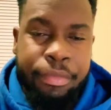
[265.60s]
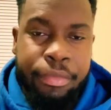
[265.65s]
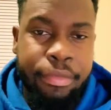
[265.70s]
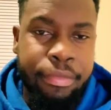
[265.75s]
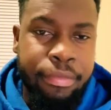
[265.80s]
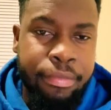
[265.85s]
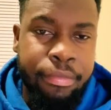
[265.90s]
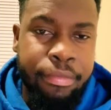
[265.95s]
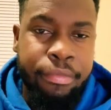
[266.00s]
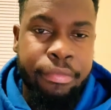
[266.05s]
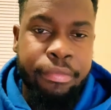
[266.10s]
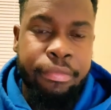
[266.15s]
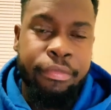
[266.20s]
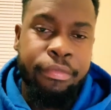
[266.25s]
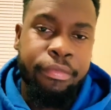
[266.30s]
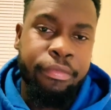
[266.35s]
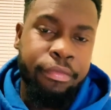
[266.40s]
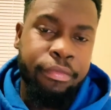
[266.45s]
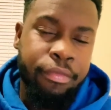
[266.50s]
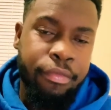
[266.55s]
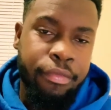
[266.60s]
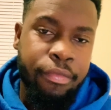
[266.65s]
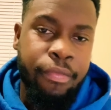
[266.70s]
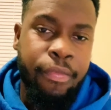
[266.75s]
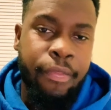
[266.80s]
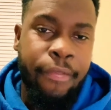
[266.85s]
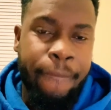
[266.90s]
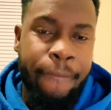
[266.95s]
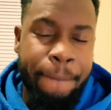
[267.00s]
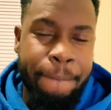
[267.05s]

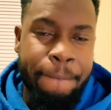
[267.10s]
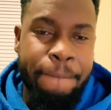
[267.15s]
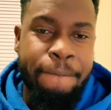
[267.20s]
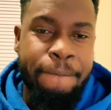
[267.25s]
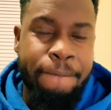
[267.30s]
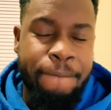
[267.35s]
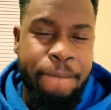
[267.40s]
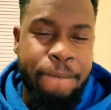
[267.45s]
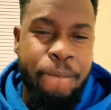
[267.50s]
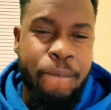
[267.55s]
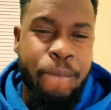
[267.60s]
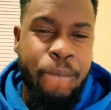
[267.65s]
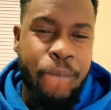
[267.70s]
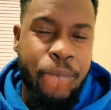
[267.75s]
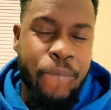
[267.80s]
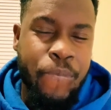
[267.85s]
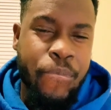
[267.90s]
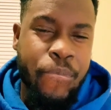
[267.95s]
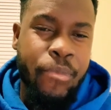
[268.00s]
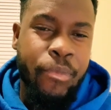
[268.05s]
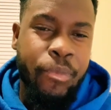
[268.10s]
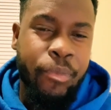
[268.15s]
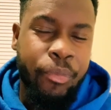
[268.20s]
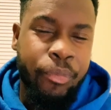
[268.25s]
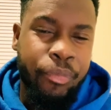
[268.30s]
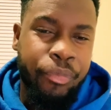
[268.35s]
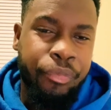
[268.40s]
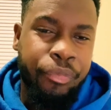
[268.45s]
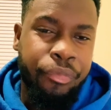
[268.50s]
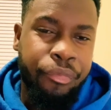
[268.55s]

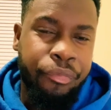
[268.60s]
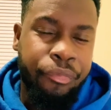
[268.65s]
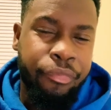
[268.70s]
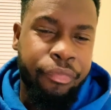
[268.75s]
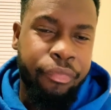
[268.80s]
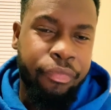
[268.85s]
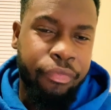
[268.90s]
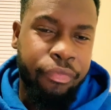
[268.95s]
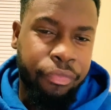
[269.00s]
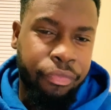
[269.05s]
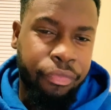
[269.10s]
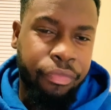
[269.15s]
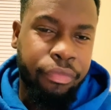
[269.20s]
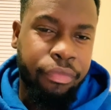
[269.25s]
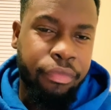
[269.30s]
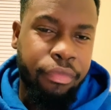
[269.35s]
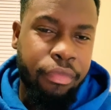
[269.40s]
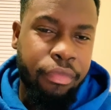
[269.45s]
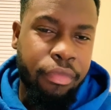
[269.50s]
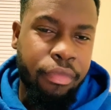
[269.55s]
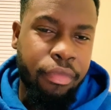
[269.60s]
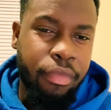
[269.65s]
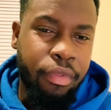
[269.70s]
Nothing is said.